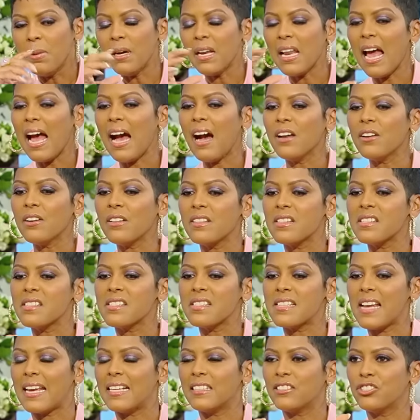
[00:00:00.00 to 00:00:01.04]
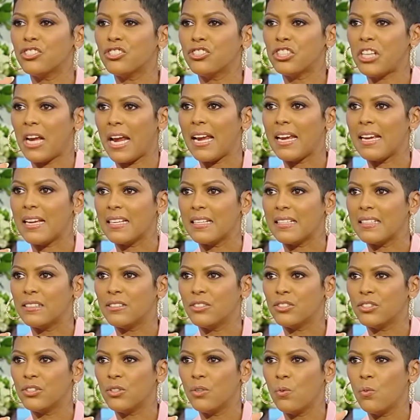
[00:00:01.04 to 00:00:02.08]
But how do the stakes
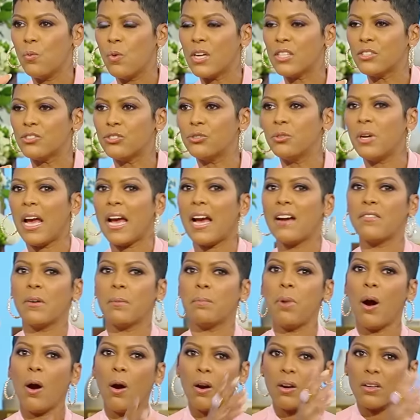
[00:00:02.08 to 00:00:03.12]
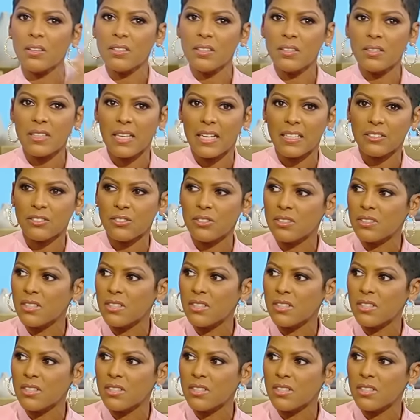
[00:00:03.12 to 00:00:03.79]
change once you have a partner that you